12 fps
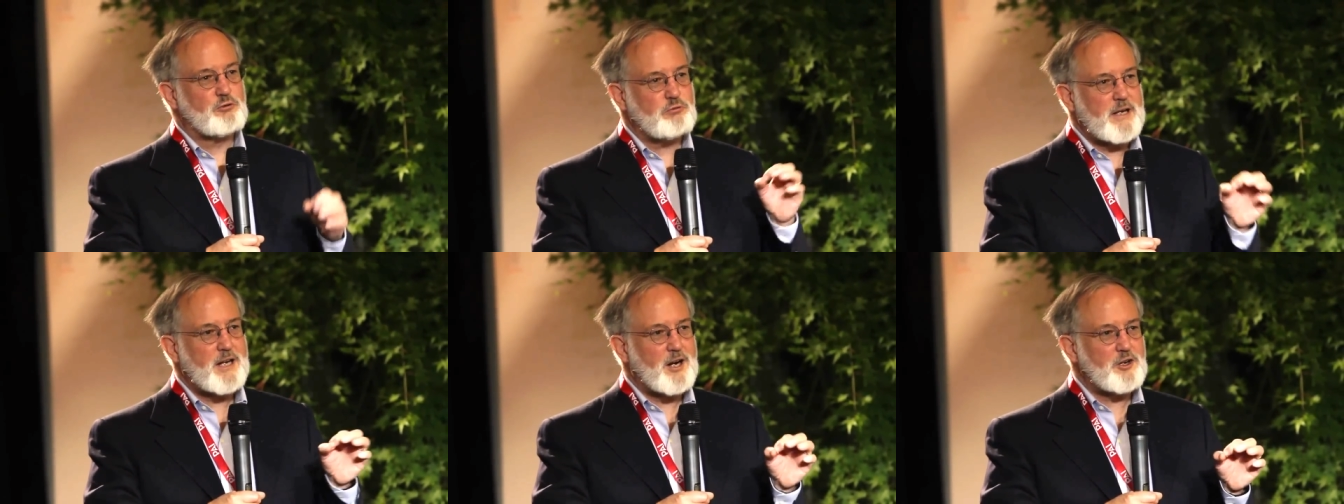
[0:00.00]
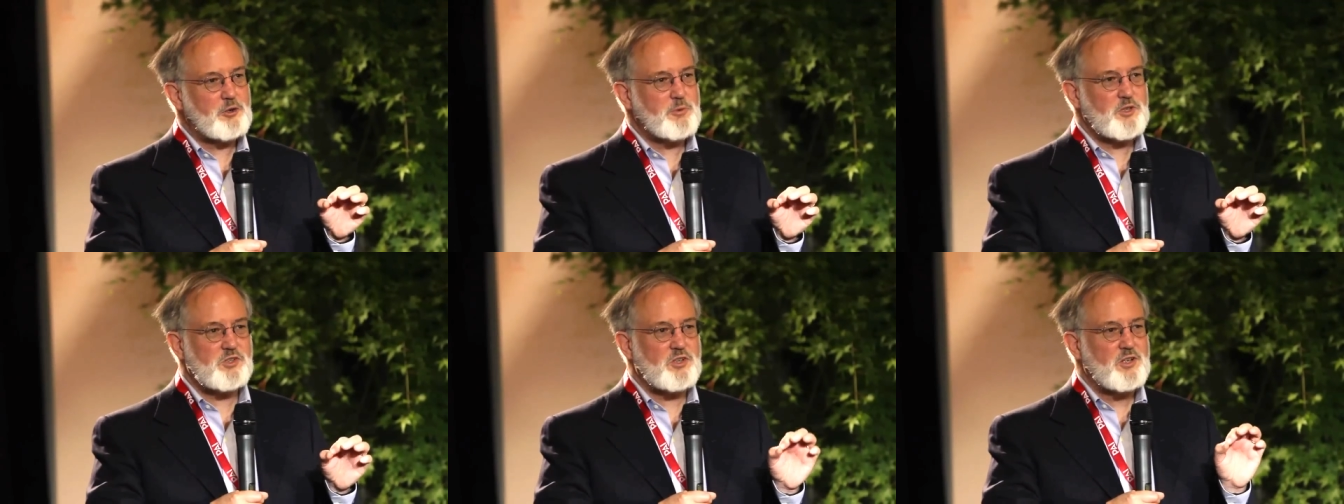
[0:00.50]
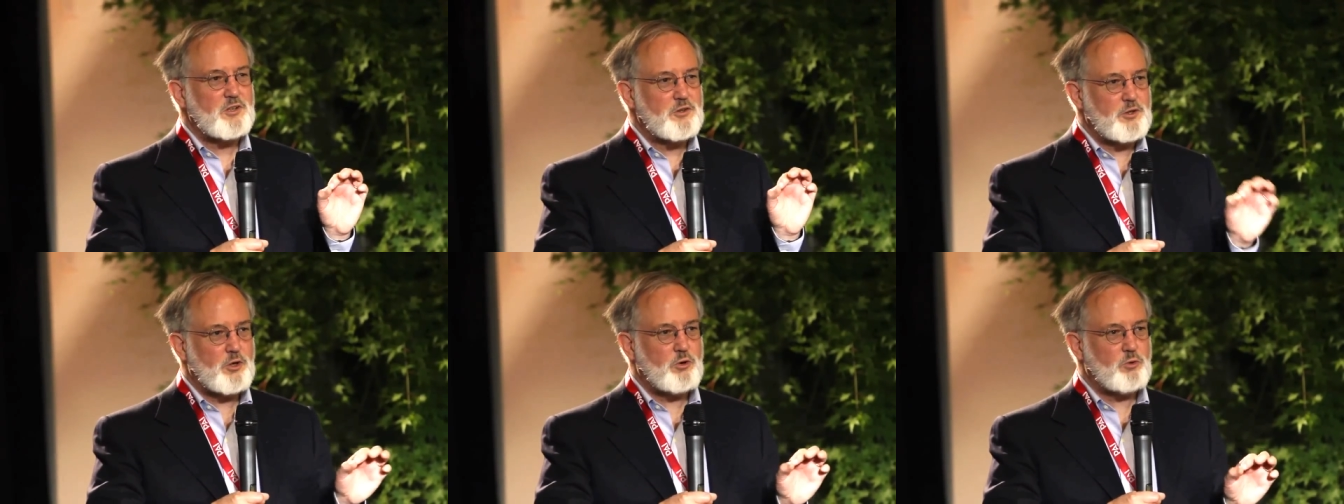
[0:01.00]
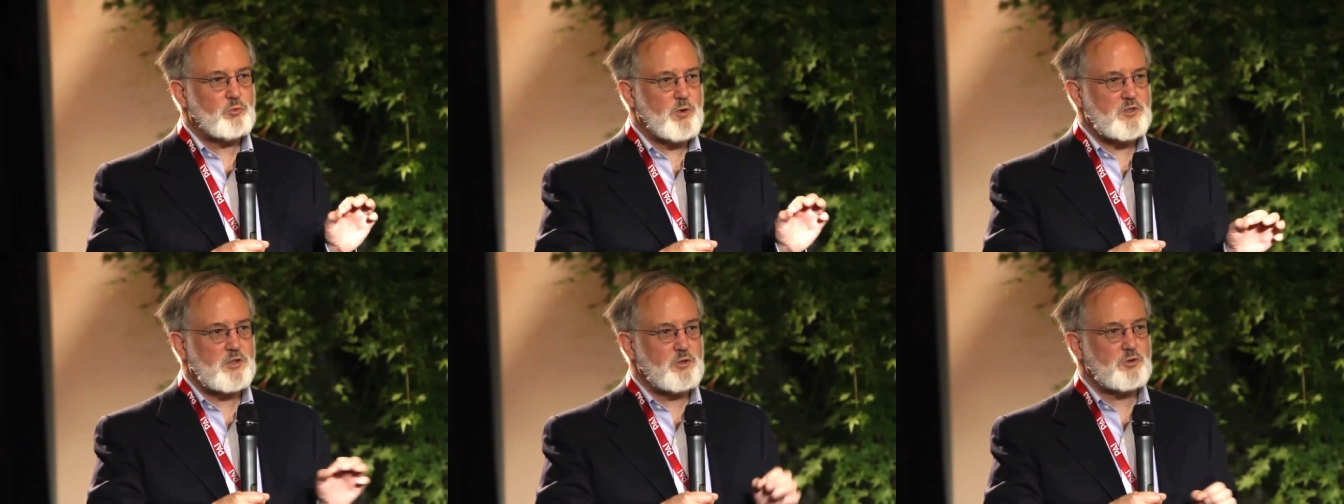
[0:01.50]
Great arguments, no
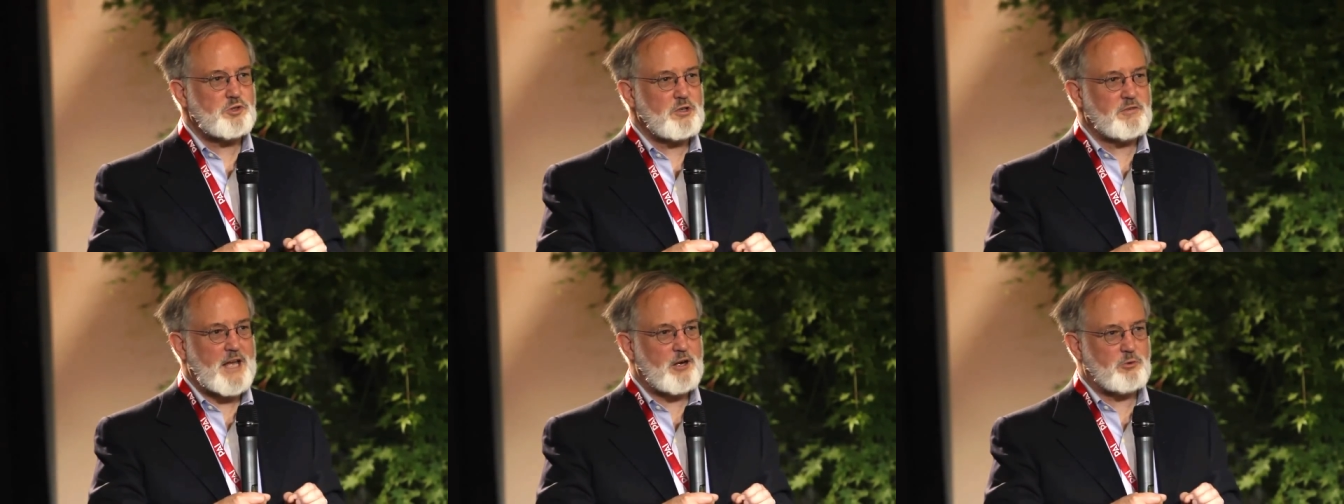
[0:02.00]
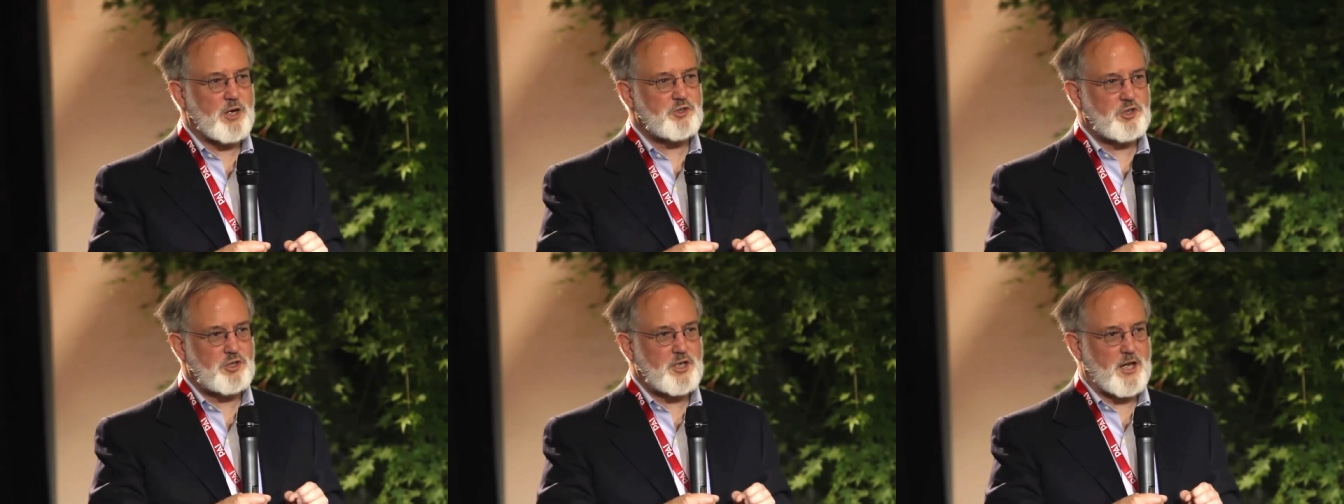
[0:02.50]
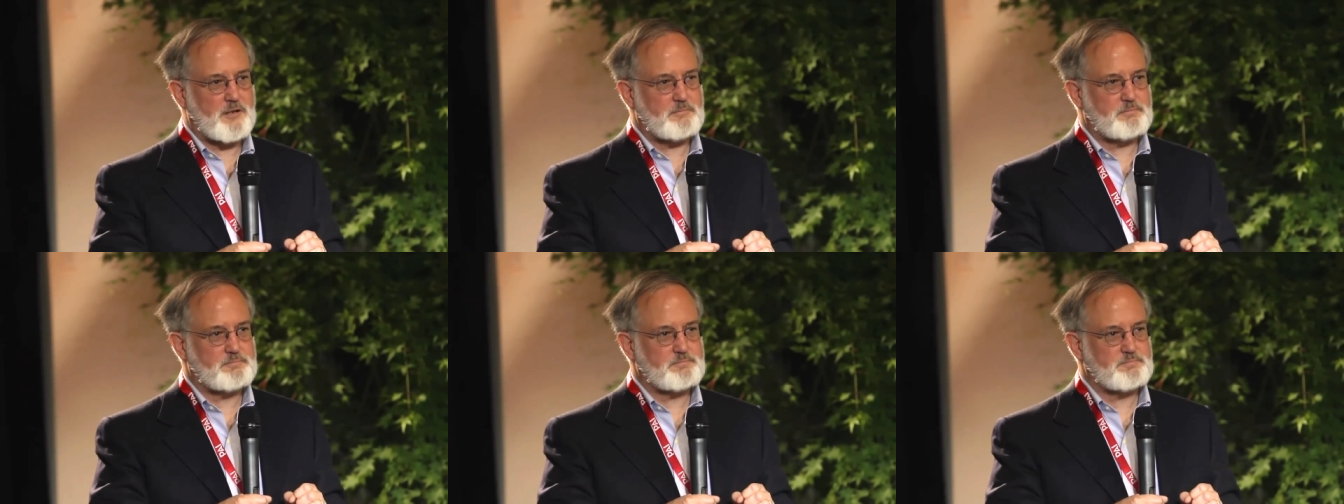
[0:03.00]
resolution of that question yet.